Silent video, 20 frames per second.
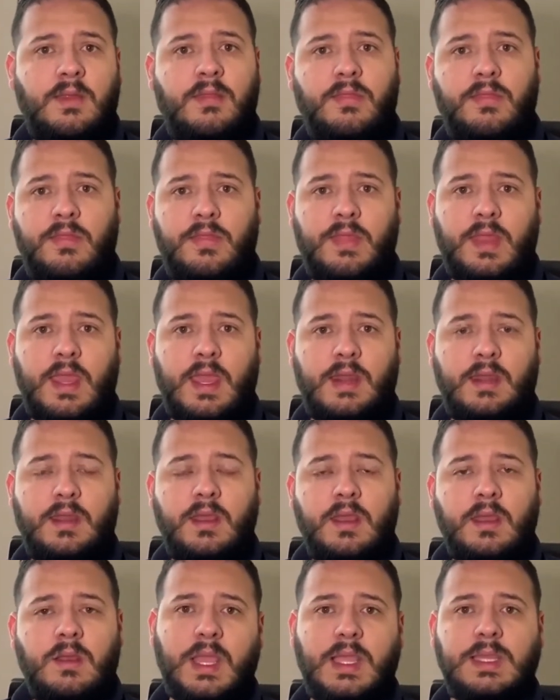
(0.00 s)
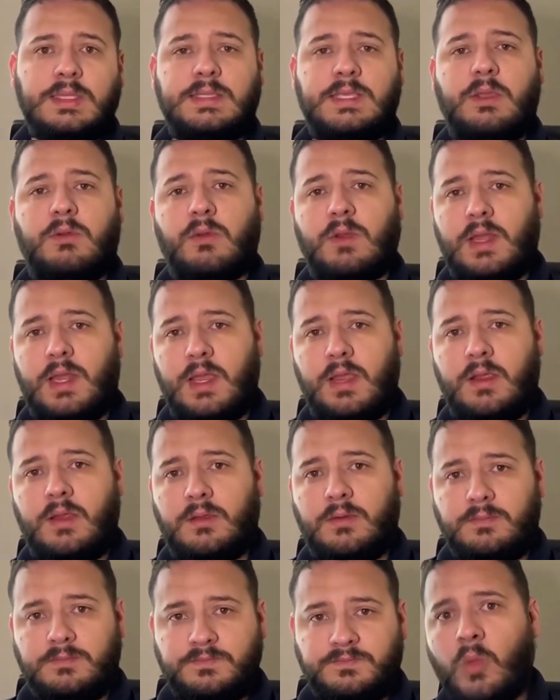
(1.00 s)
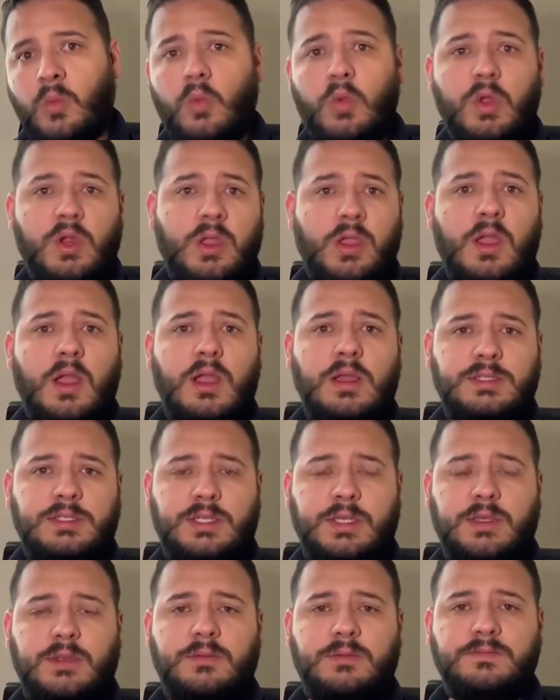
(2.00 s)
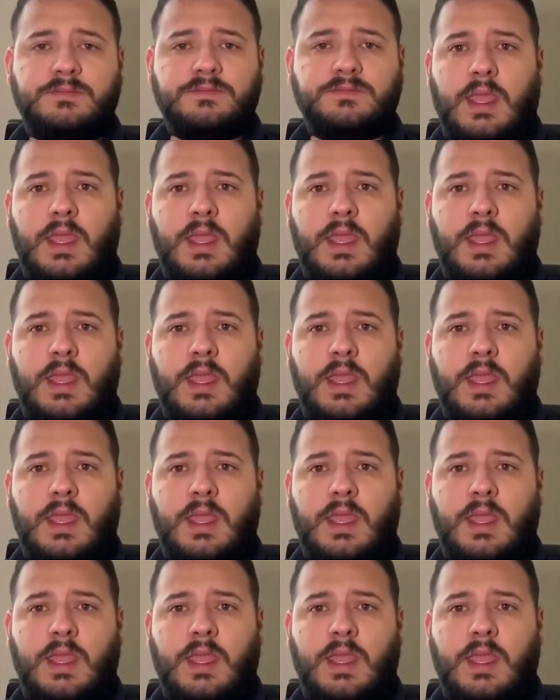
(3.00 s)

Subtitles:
that a secret layer would have cost you.